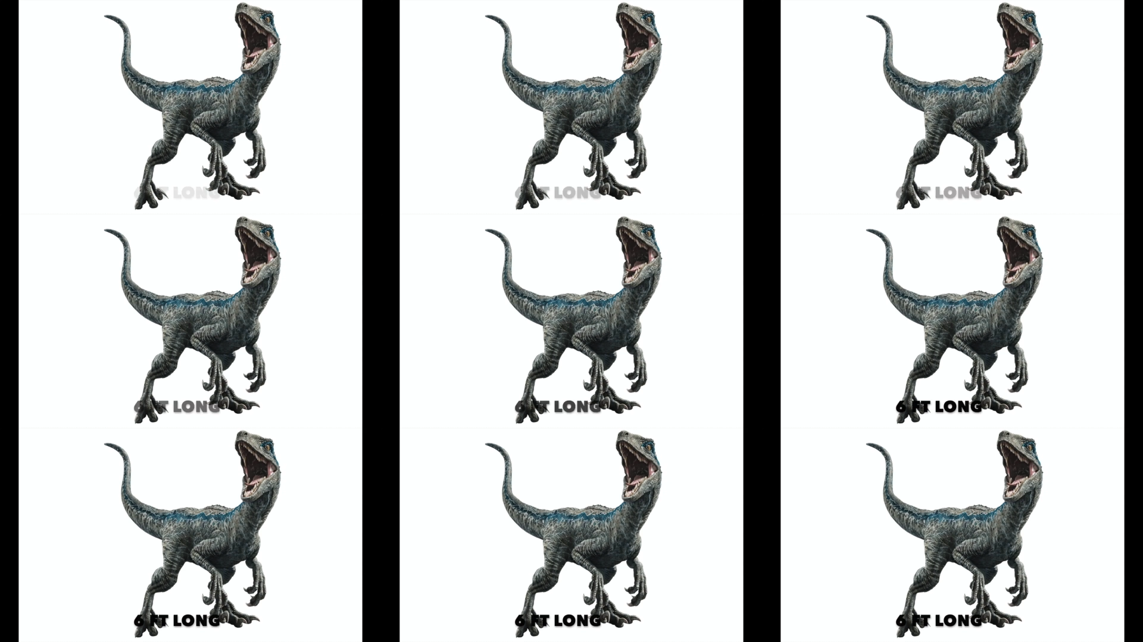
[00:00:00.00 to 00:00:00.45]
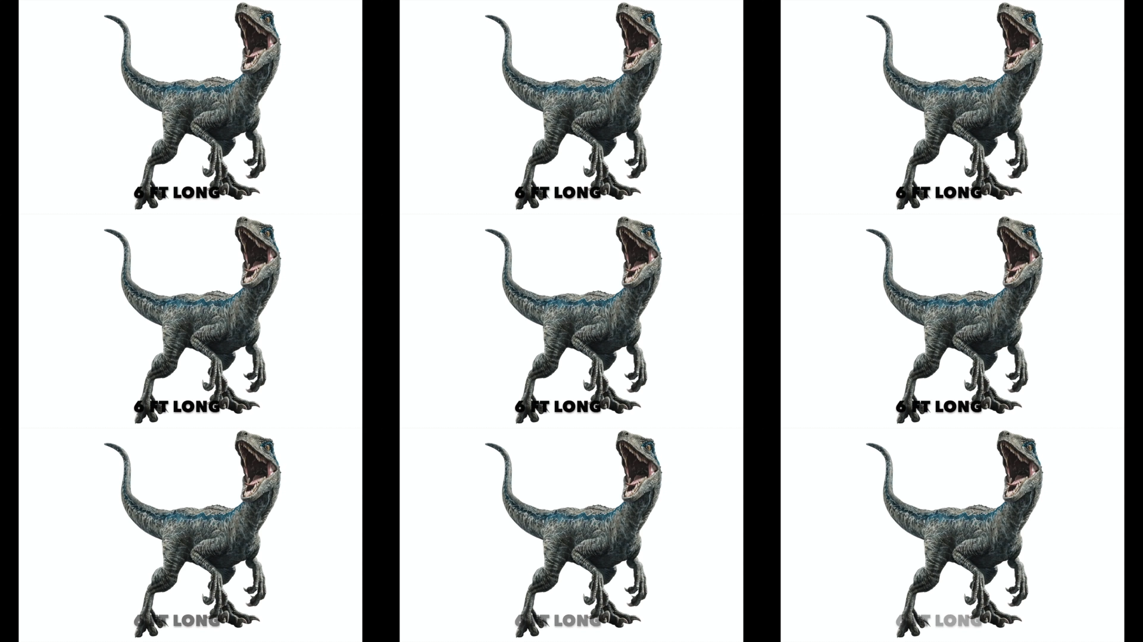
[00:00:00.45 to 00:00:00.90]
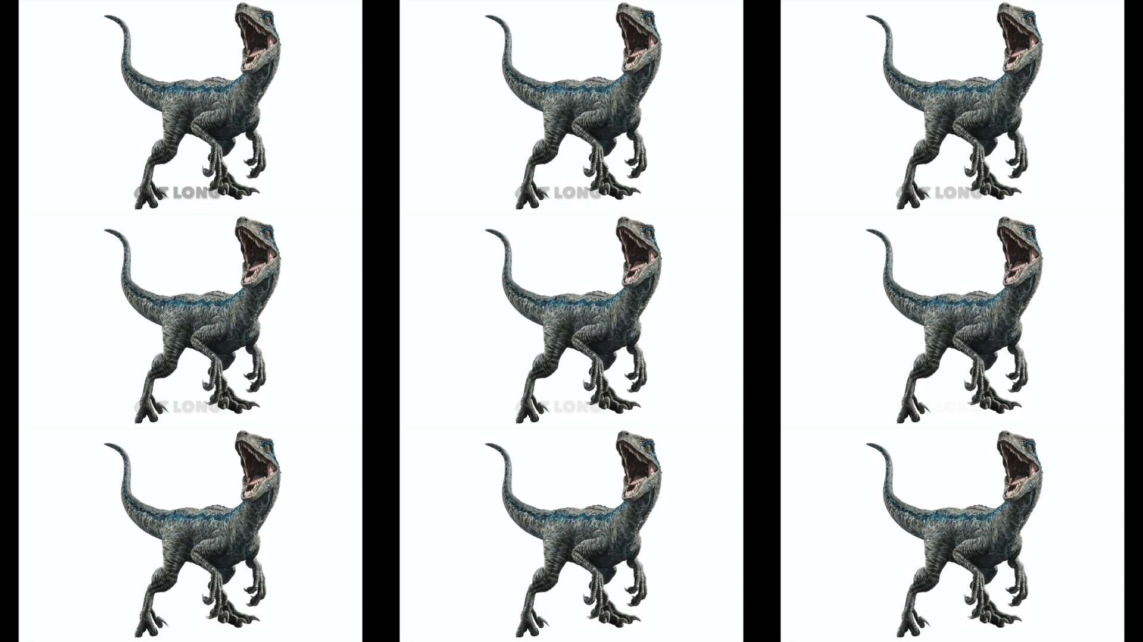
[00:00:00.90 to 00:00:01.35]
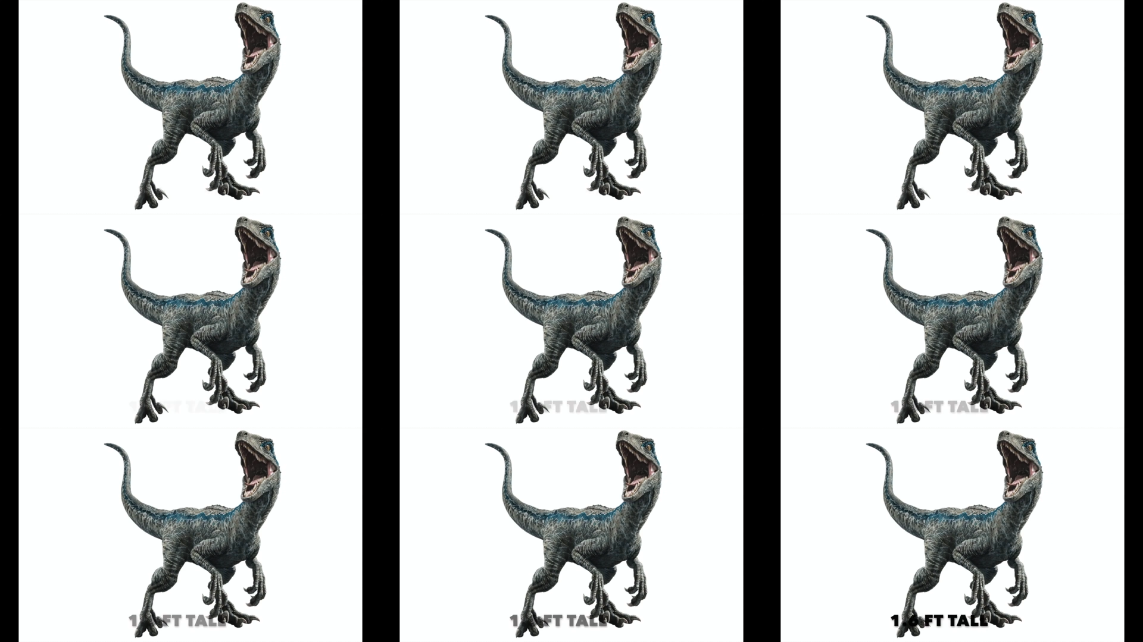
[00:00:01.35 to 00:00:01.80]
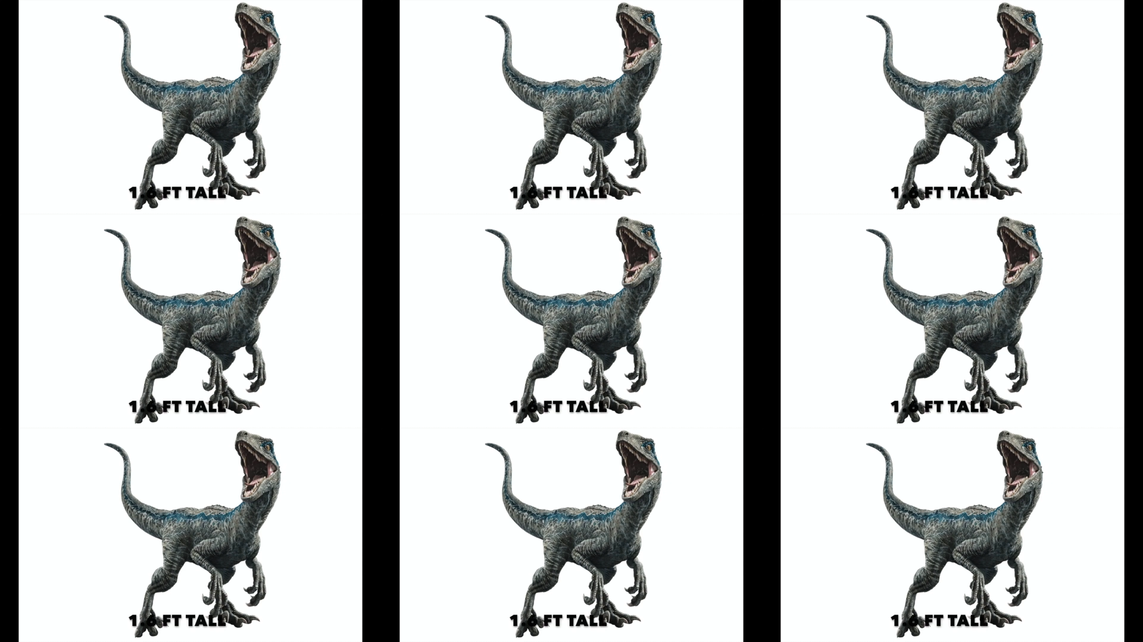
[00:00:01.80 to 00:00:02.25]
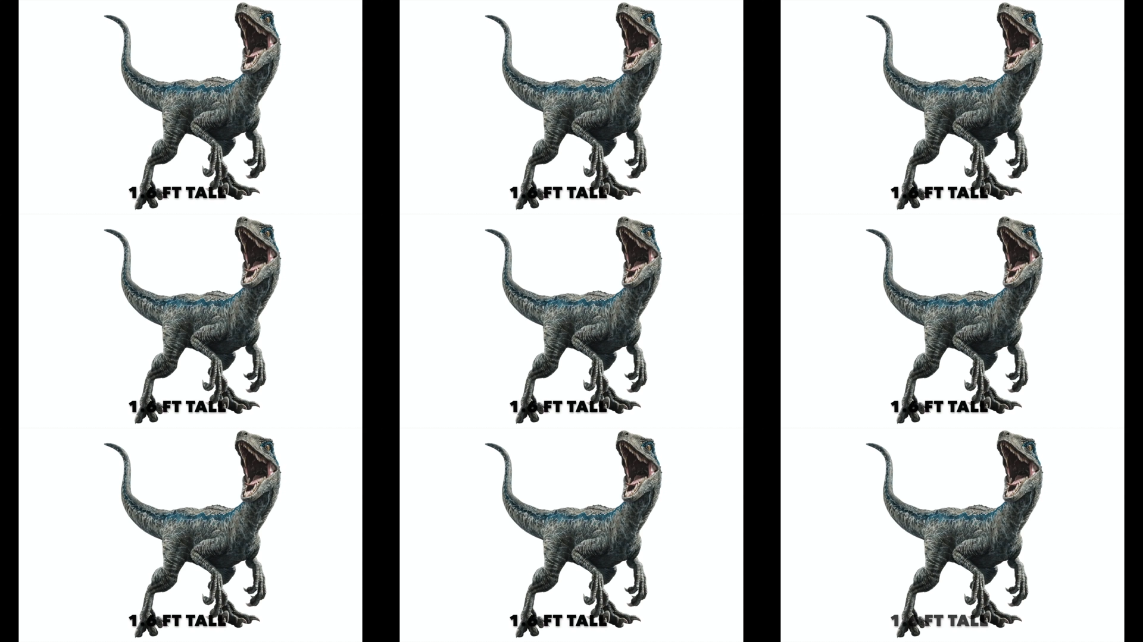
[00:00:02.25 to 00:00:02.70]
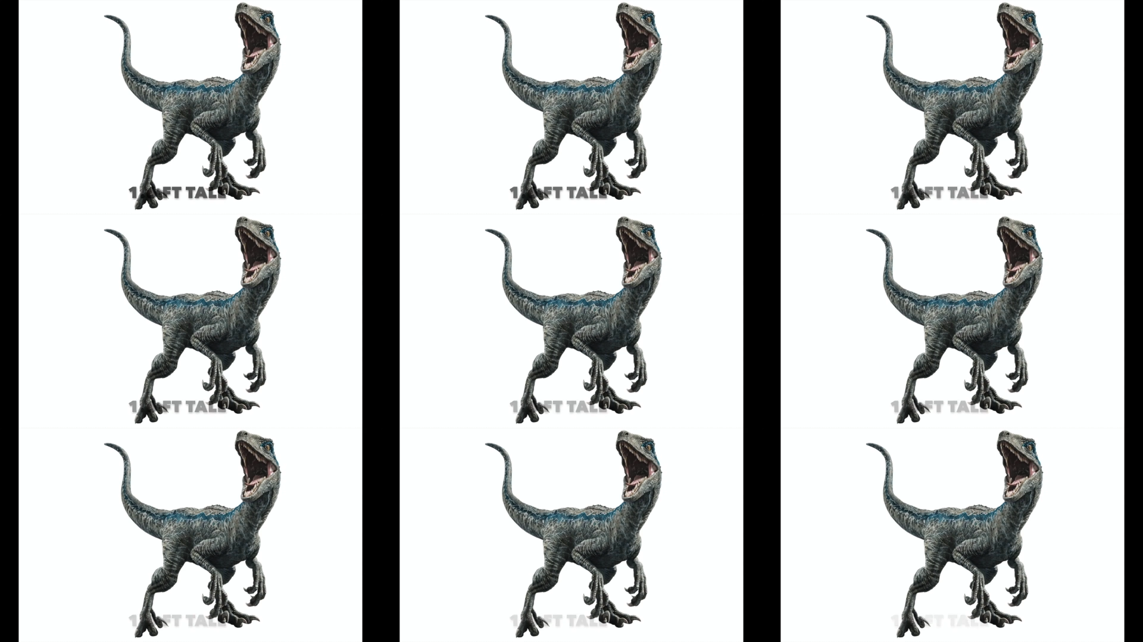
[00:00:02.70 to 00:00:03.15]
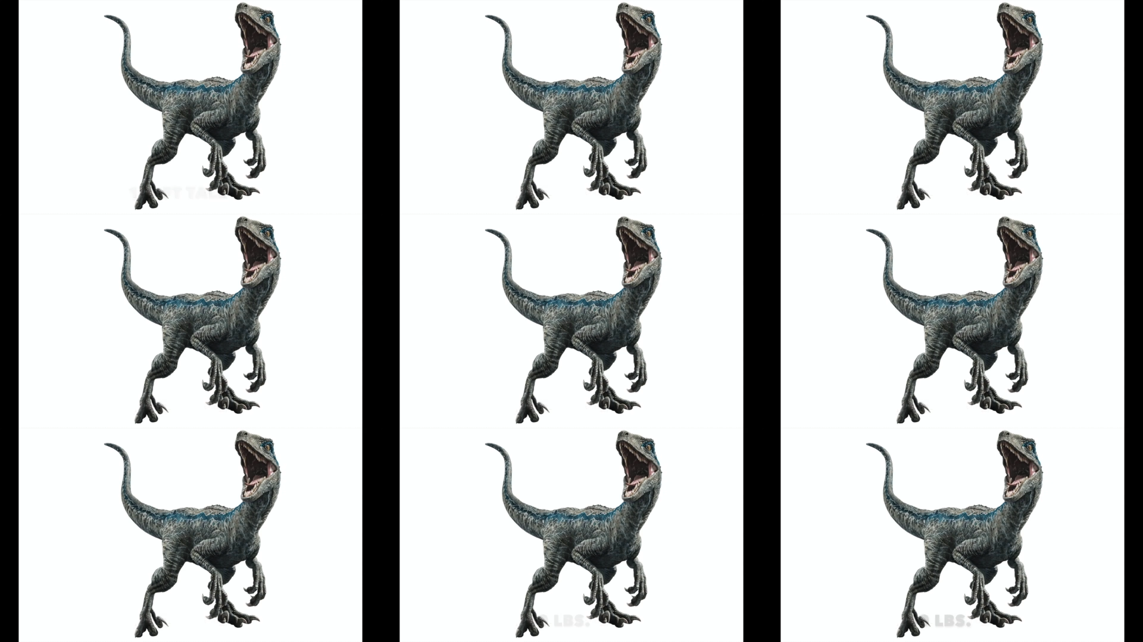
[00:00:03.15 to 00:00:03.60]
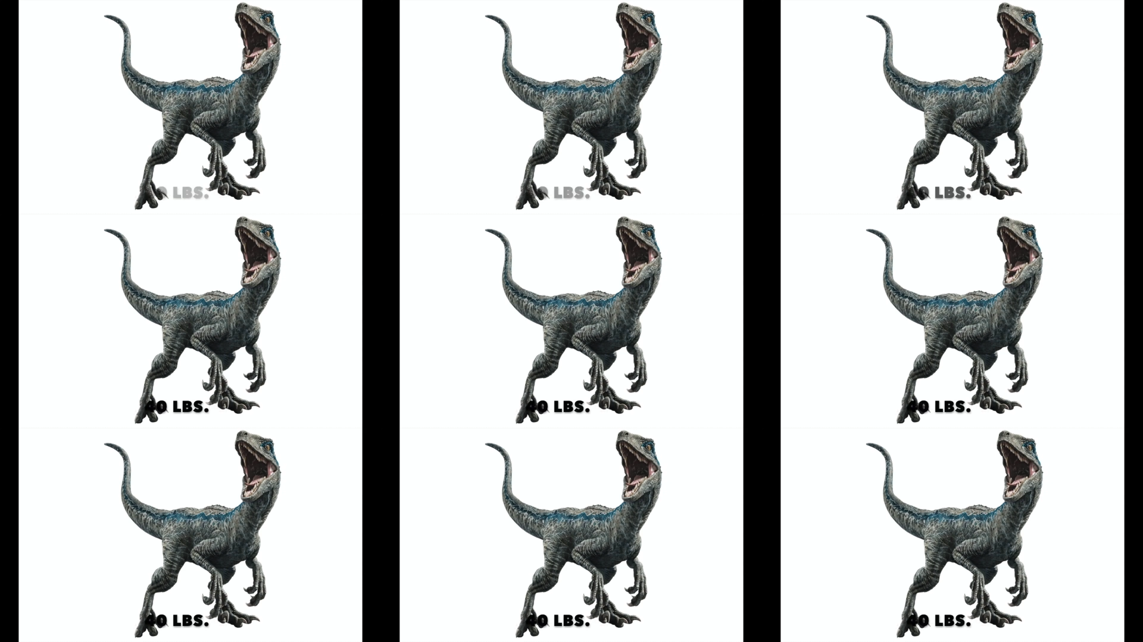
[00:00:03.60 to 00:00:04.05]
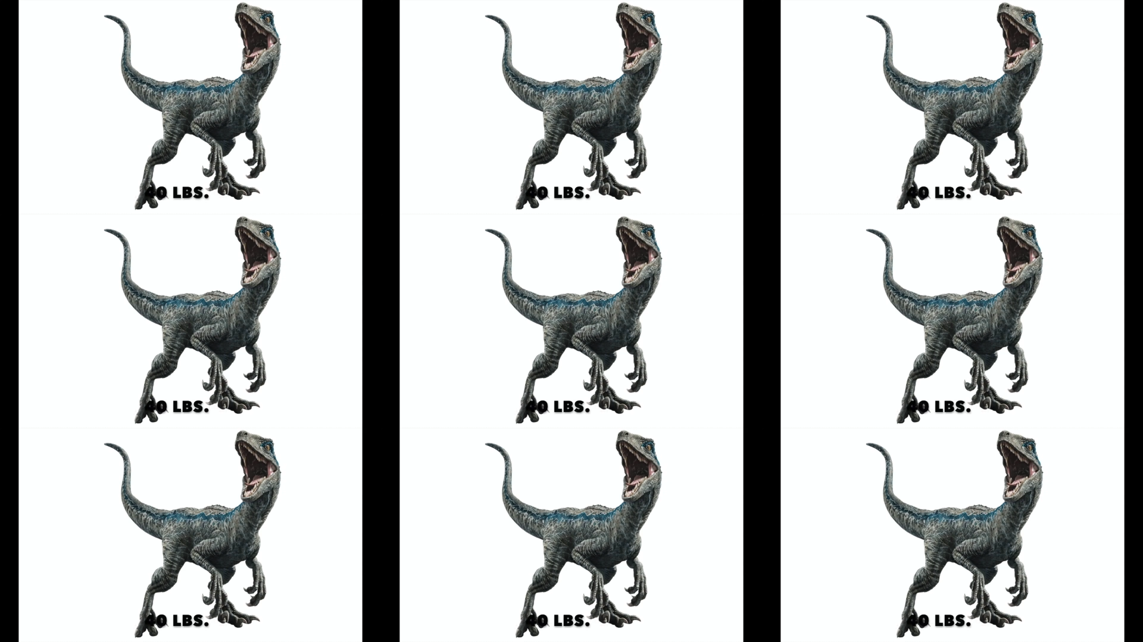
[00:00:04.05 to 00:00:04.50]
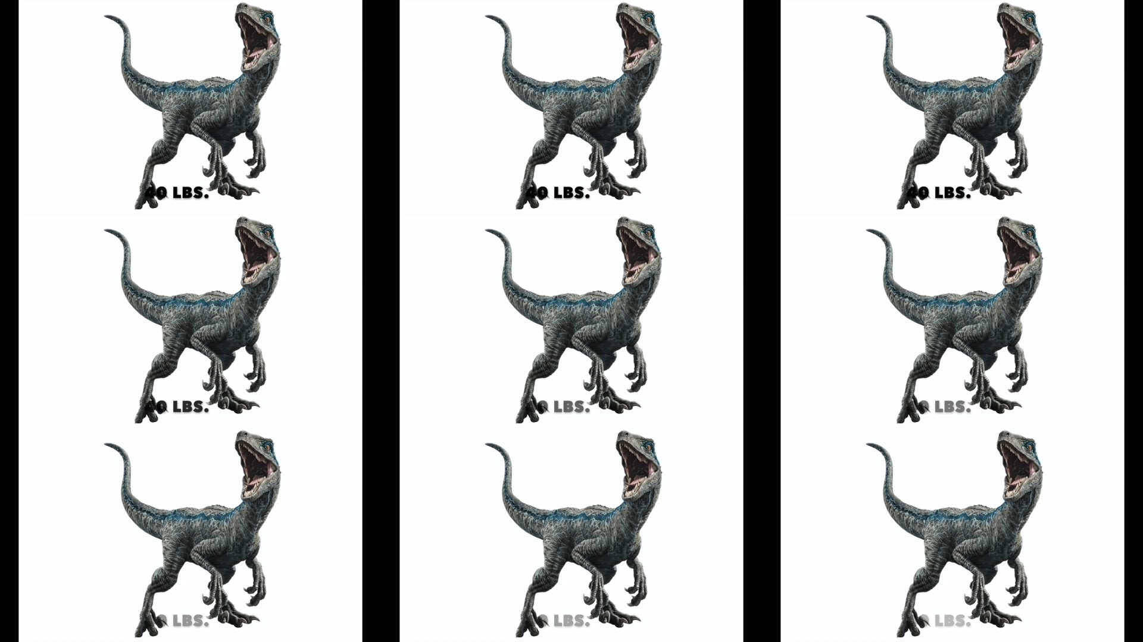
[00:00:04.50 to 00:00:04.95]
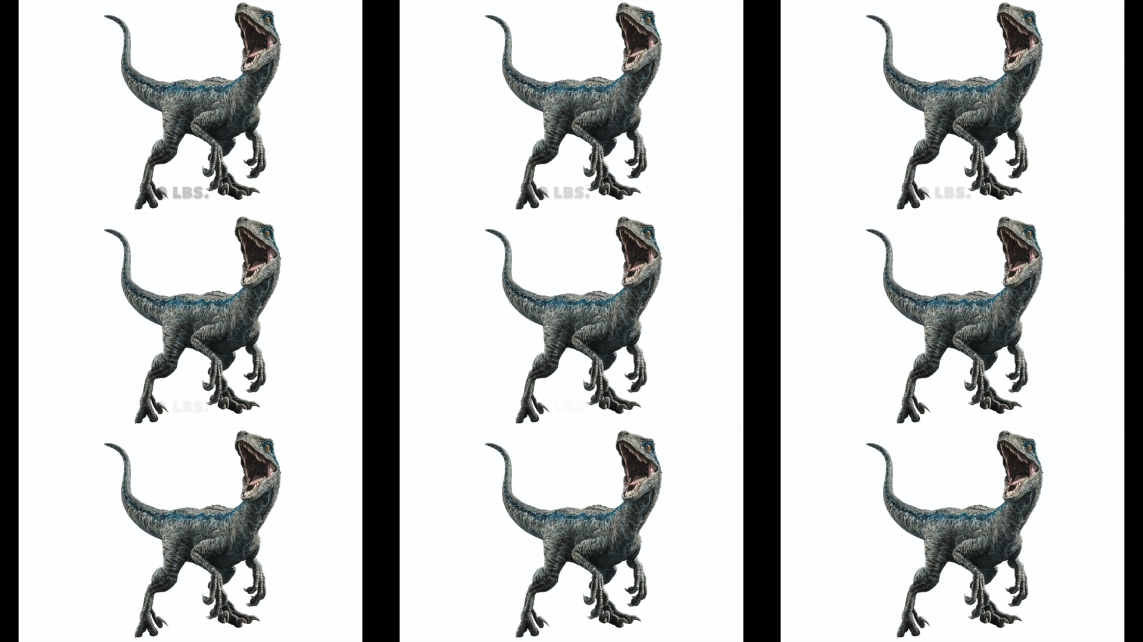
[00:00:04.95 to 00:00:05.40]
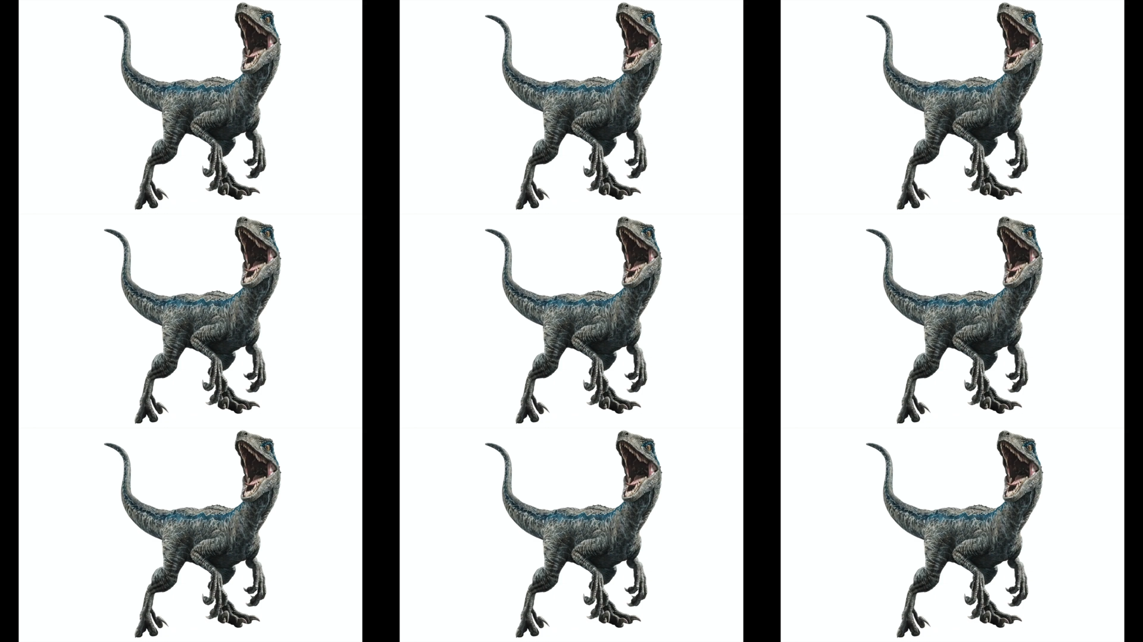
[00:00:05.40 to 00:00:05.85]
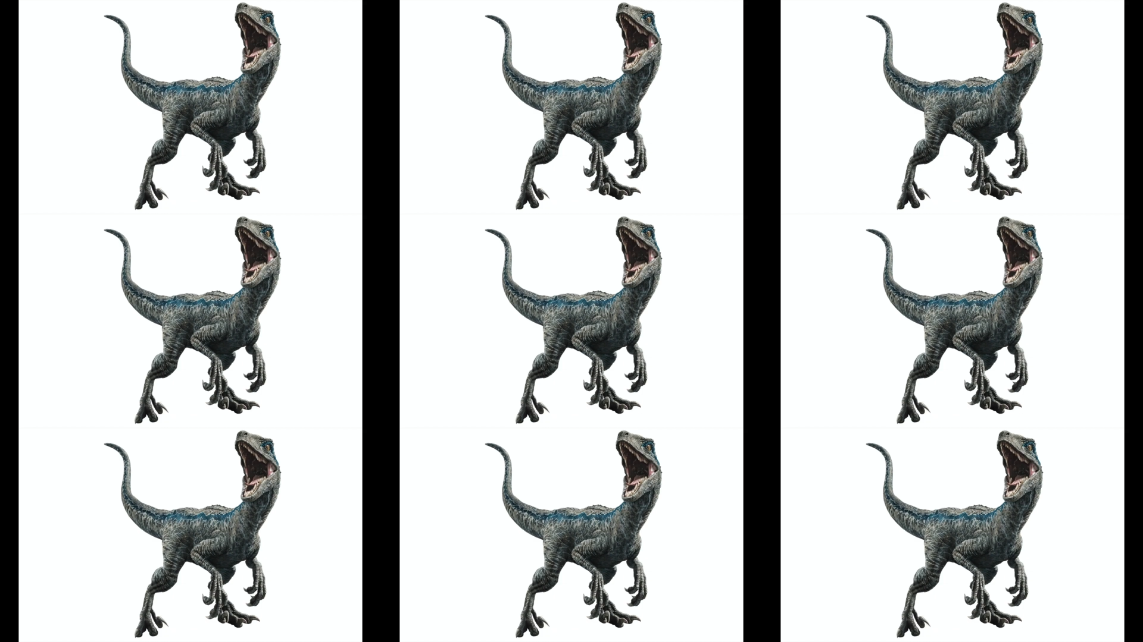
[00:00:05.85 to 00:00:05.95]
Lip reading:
Nobody's mouth can be seen.